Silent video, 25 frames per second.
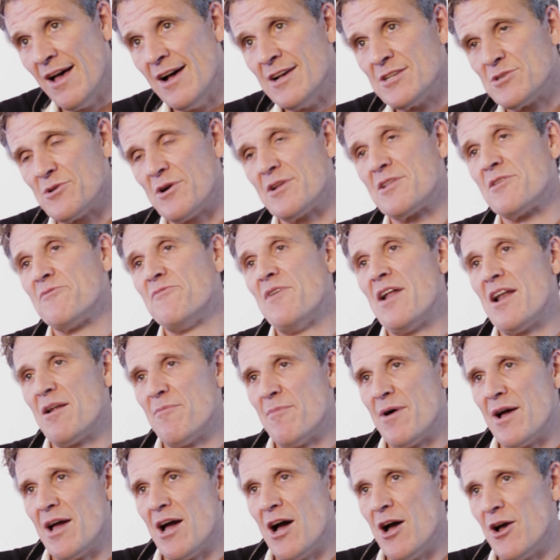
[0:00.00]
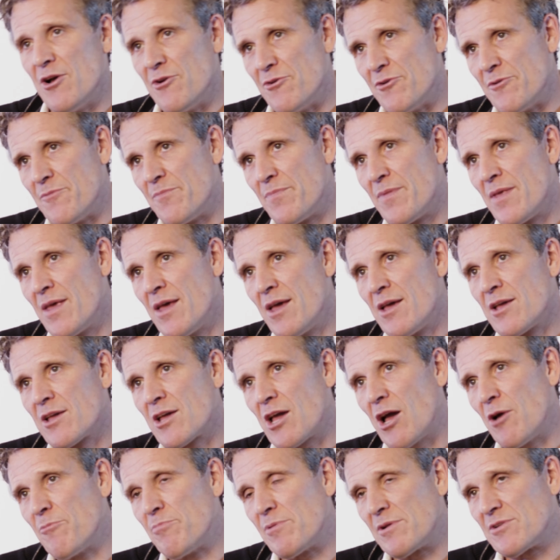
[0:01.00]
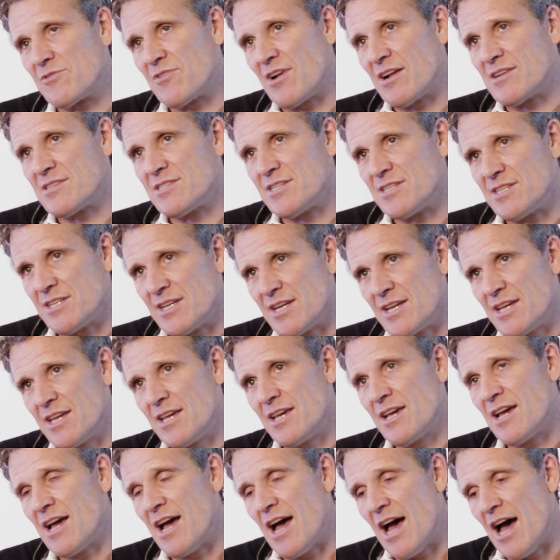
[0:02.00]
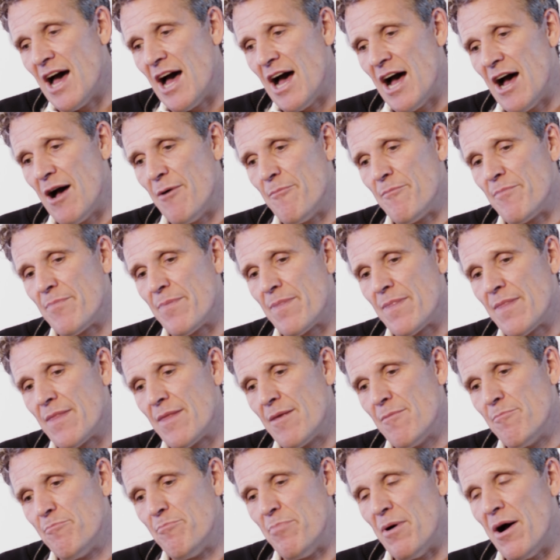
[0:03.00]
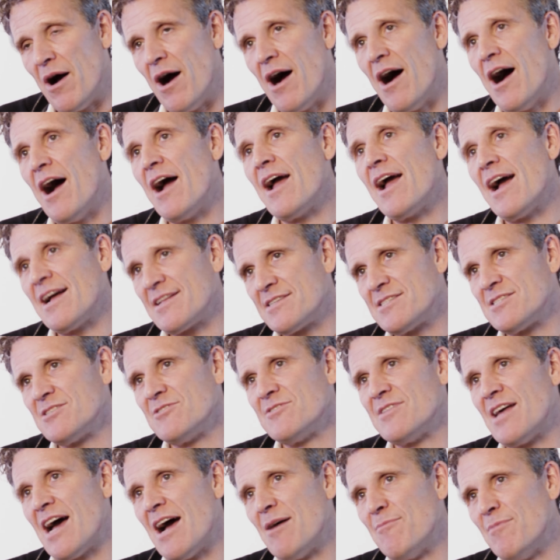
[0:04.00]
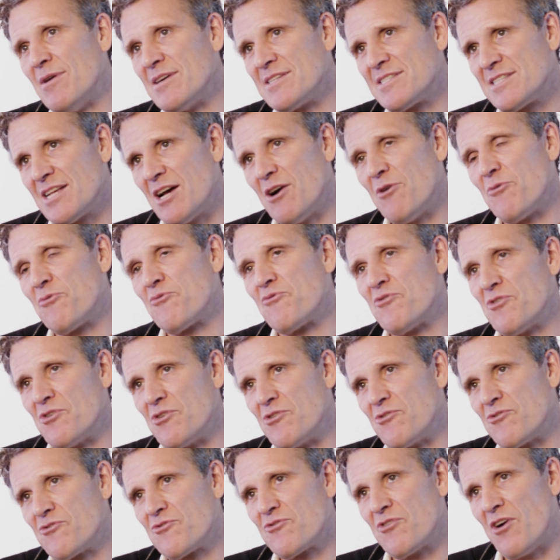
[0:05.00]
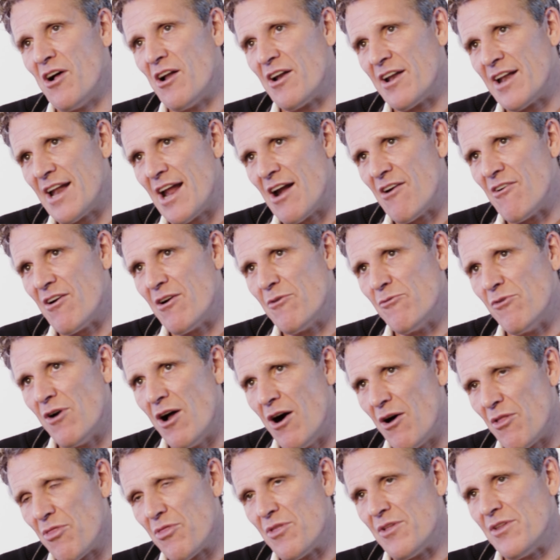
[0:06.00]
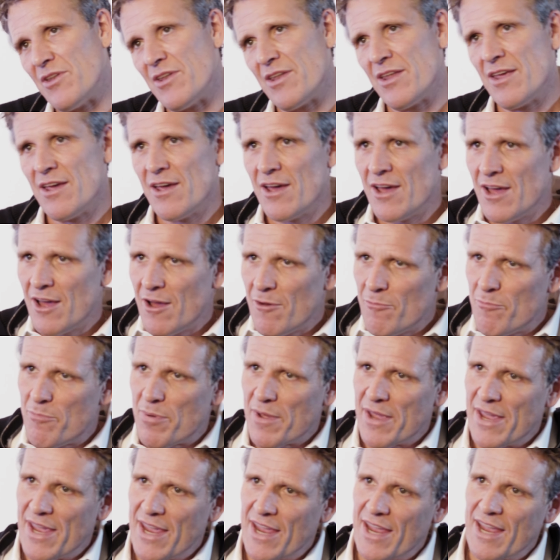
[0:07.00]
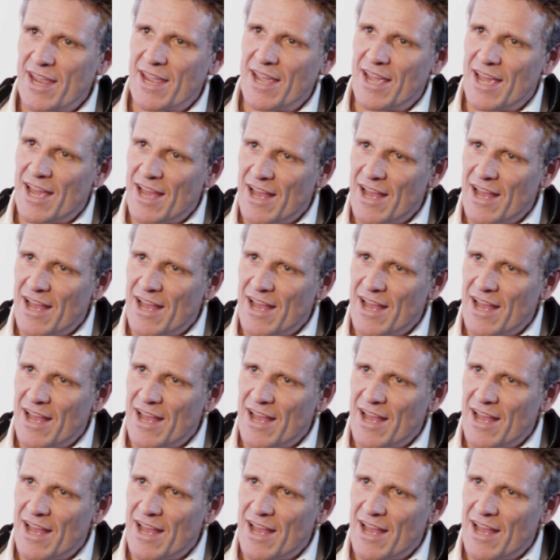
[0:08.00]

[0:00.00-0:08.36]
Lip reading: So I developed my own coping strategy. But I had to do that myself through trial and error rather than being